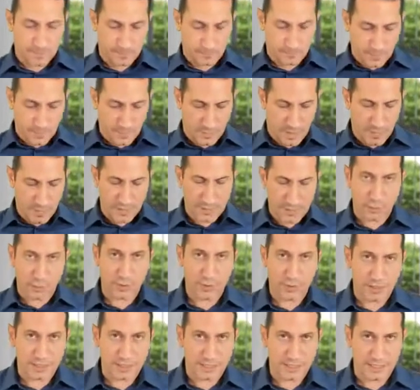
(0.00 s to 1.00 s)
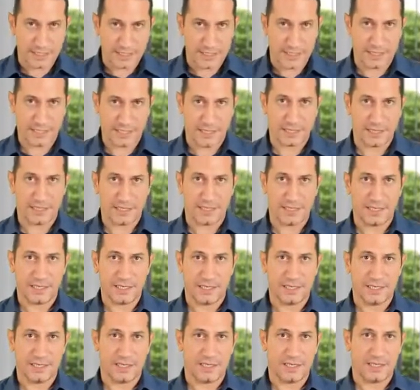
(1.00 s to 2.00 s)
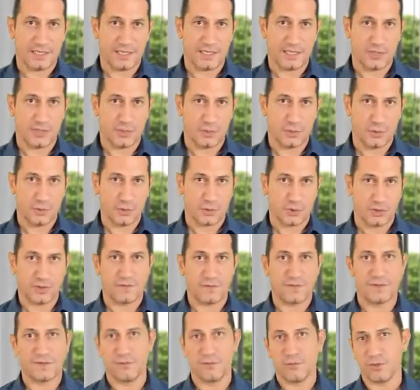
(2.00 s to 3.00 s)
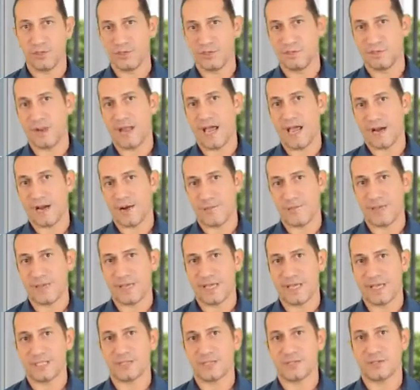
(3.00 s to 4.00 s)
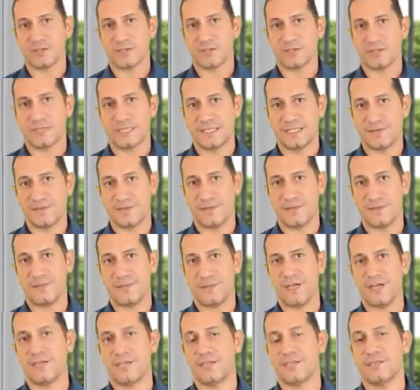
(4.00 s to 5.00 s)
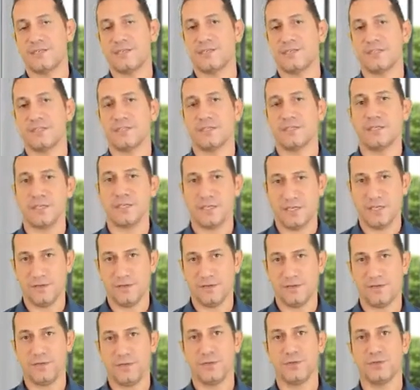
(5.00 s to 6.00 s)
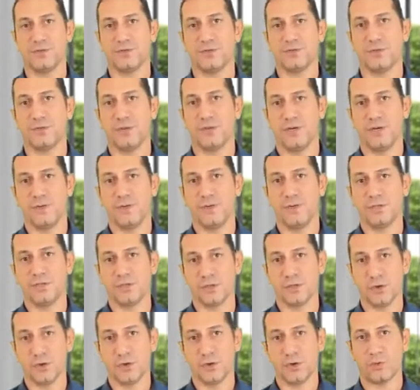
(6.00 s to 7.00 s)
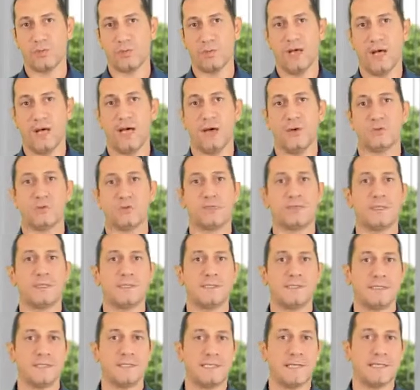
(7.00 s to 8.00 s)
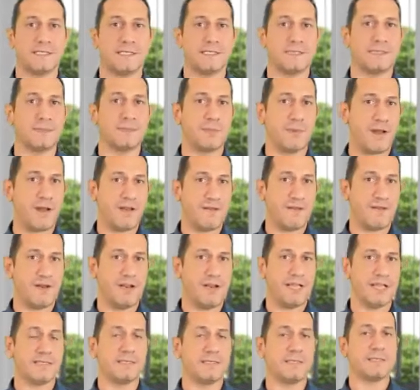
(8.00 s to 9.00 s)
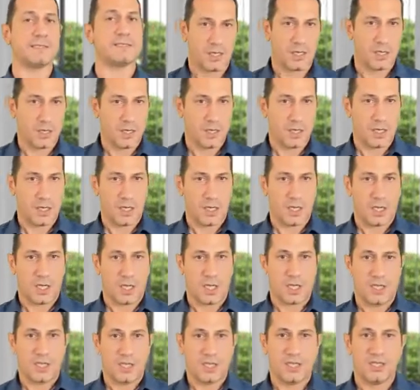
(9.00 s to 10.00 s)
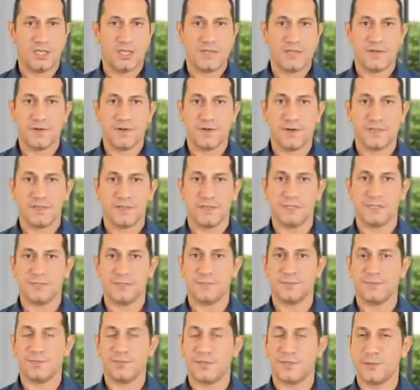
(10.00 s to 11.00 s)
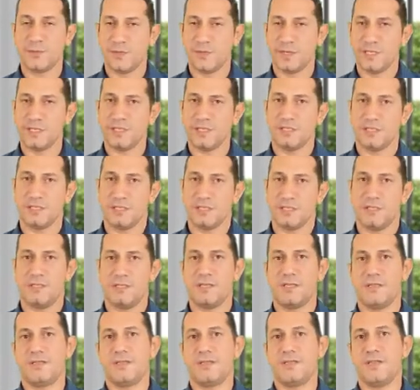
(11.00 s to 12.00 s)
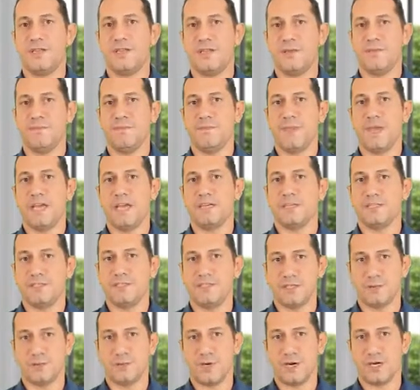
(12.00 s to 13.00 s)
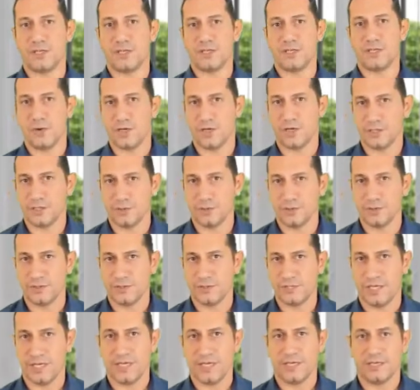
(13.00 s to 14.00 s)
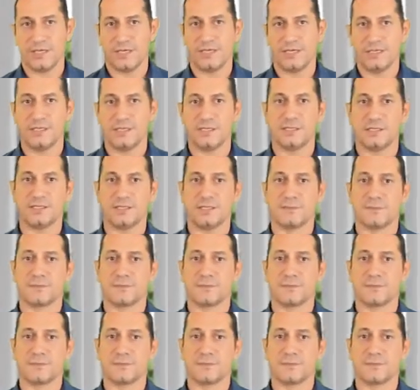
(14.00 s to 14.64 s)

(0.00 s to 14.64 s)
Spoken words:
But we'll see the use of the multiplier based on specific measures in future when we'll talk about incidences, prevalences. The difference between the three measures we are talking today is